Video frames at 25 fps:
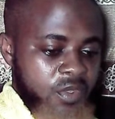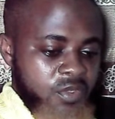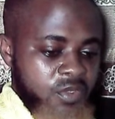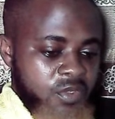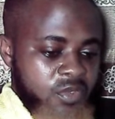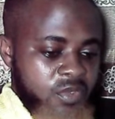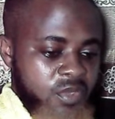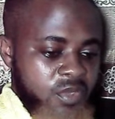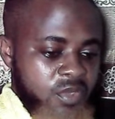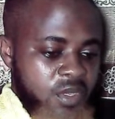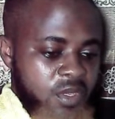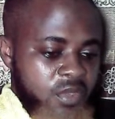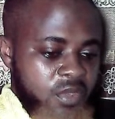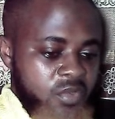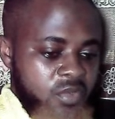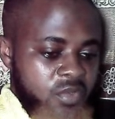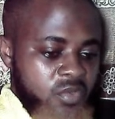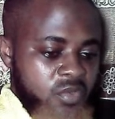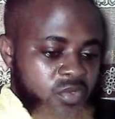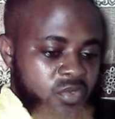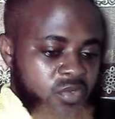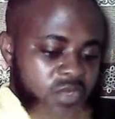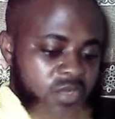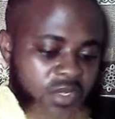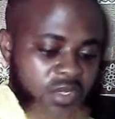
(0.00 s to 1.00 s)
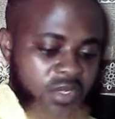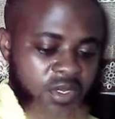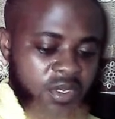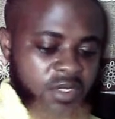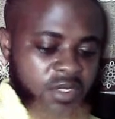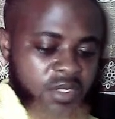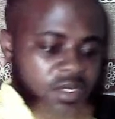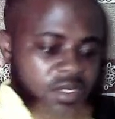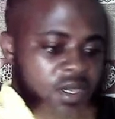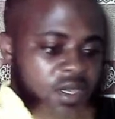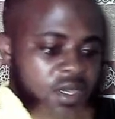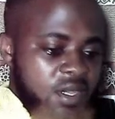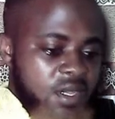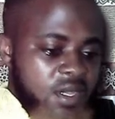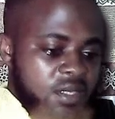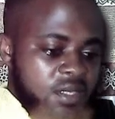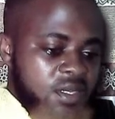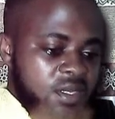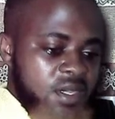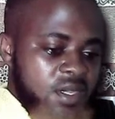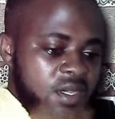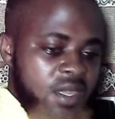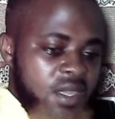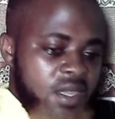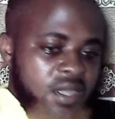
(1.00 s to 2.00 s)
So then you go to the next line
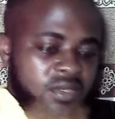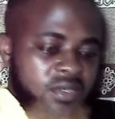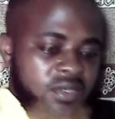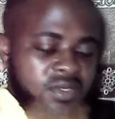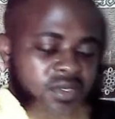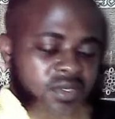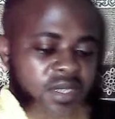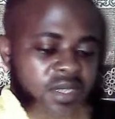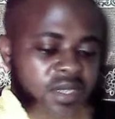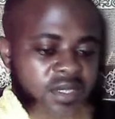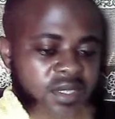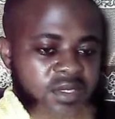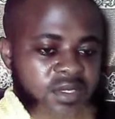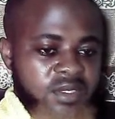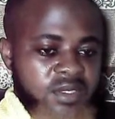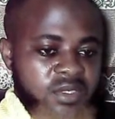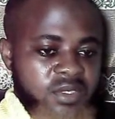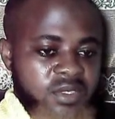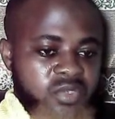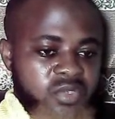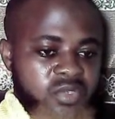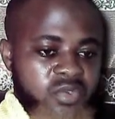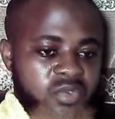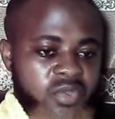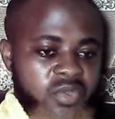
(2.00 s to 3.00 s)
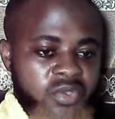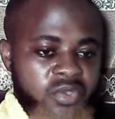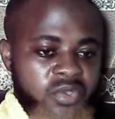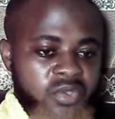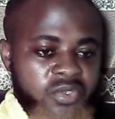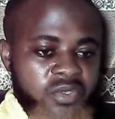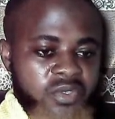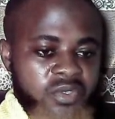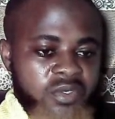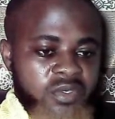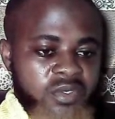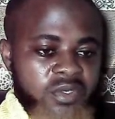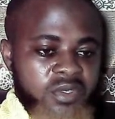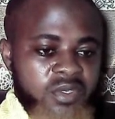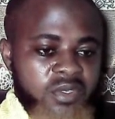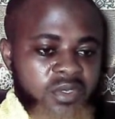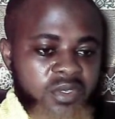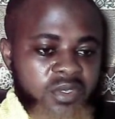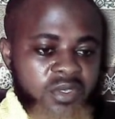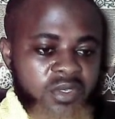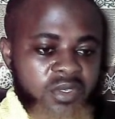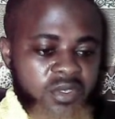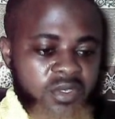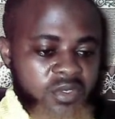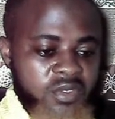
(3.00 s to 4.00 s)
and you start introduction.
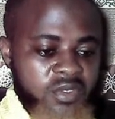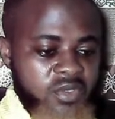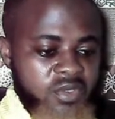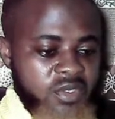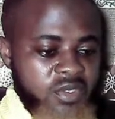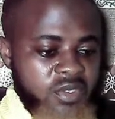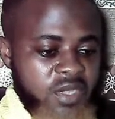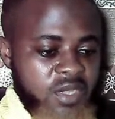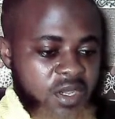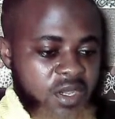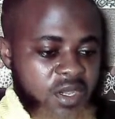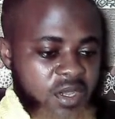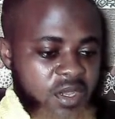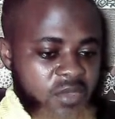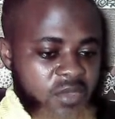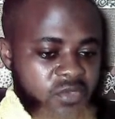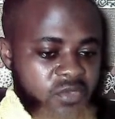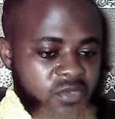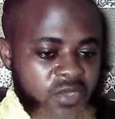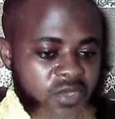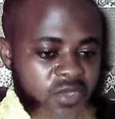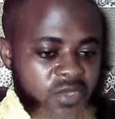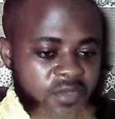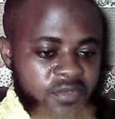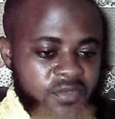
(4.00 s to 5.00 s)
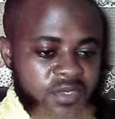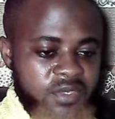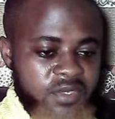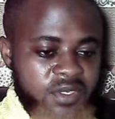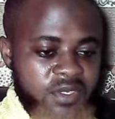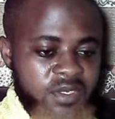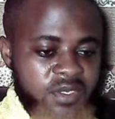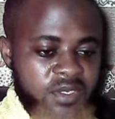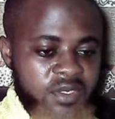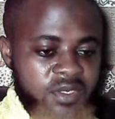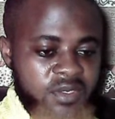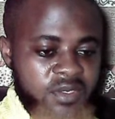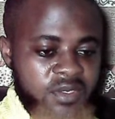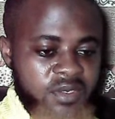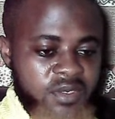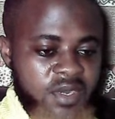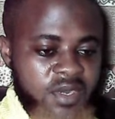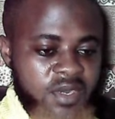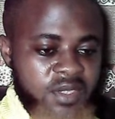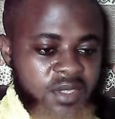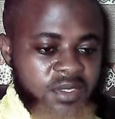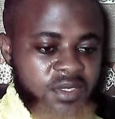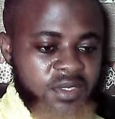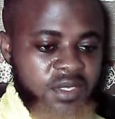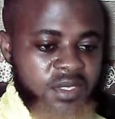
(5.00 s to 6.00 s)
Just like as you have seen
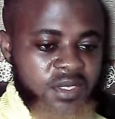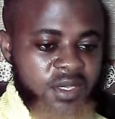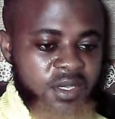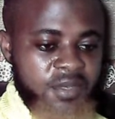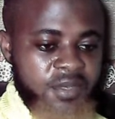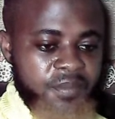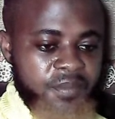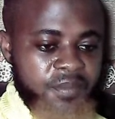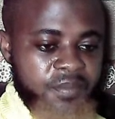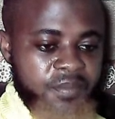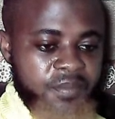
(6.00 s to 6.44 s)
right here.